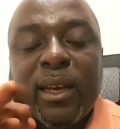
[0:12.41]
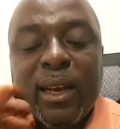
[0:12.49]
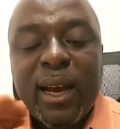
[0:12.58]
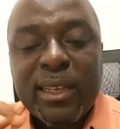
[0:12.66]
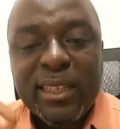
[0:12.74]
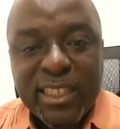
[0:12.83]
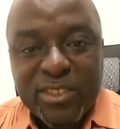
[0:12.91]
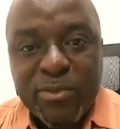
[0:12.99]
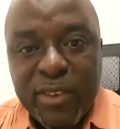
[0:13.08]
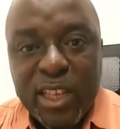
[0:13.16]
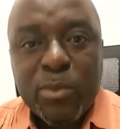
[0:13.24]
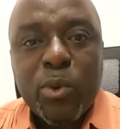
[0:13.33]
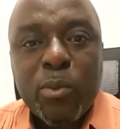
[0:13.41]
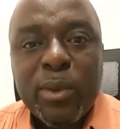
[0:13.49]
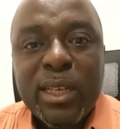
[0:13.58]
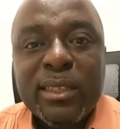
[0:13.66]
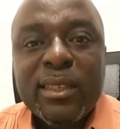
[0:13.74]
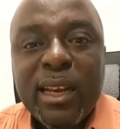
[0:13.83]
At this very
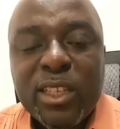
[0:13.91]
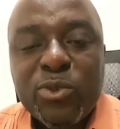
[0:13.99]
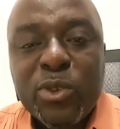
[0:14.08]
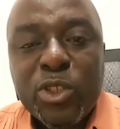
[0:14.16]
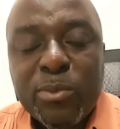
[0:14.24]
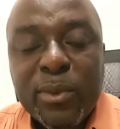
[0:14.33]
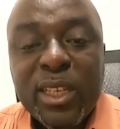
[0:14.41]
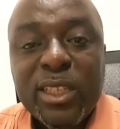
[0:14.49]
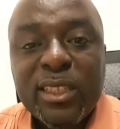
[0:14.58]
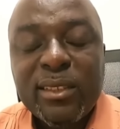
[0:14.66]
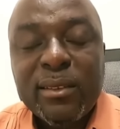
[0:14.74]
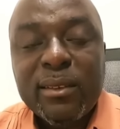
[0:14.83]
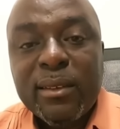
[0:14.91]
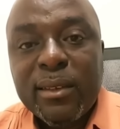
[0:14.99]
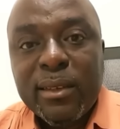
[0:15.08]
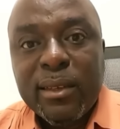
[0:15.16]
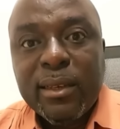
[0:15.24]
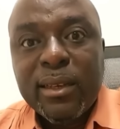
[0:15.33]
moment, as we speak,
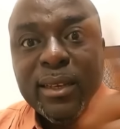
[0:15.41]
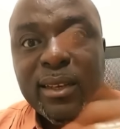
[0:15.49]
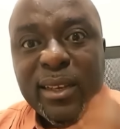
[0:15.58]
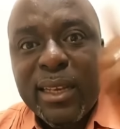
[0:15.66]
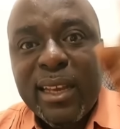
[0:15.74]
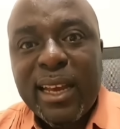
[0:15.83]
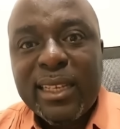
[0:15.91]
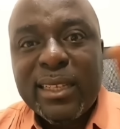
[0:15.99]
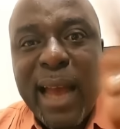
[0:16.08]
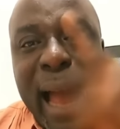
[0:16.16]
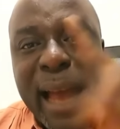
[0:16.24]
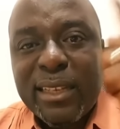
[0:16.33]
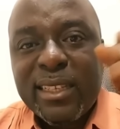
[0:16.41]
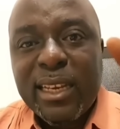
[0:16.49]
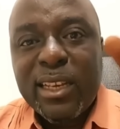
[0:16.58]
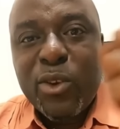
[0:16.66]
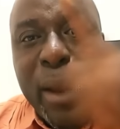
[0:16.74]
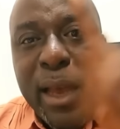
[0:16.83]
the entire
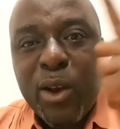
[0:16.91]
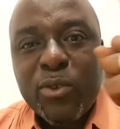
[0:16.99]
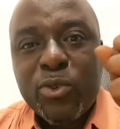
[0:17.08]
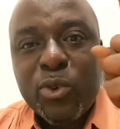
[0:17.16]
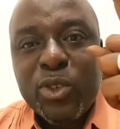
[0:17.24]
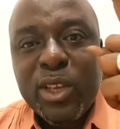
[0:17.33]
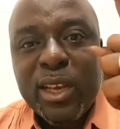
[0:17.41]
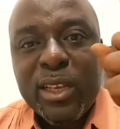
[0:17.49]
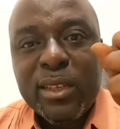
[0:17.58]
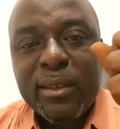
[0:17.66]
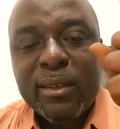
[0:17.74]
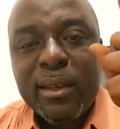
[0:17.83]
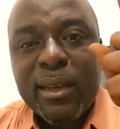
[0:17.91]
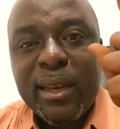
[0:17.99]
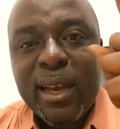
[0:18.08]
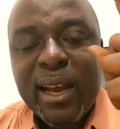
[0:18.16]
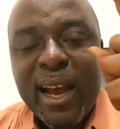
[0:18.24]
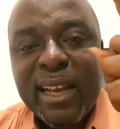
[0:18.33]
territory of Ukraine
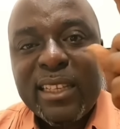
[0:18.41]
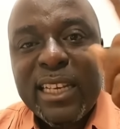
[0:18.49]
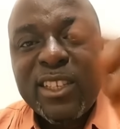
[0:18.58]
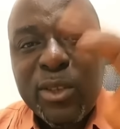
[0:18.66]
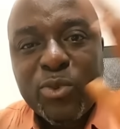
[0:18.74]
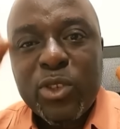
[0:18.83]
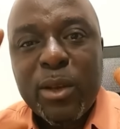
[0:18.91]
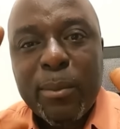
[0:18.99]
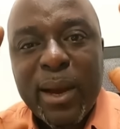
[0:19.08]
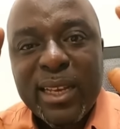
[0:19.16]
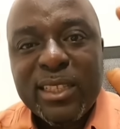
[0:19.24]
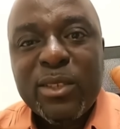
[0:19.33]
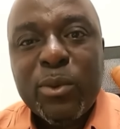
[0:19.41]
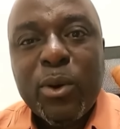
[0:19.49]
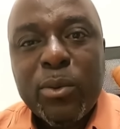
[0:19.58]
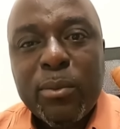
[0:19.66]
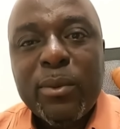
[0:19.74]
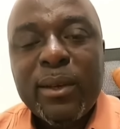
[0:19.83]
has issued a
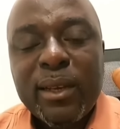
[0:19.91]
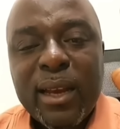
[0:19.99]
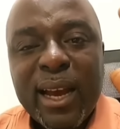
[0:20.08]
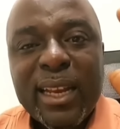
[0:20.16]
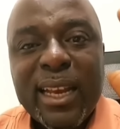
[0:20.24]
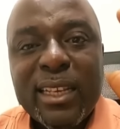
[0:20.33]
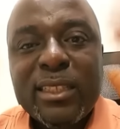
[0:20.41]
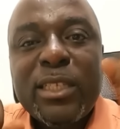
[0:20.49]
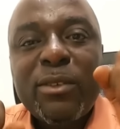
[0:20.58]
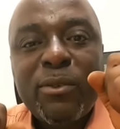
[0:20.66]
maximum alert.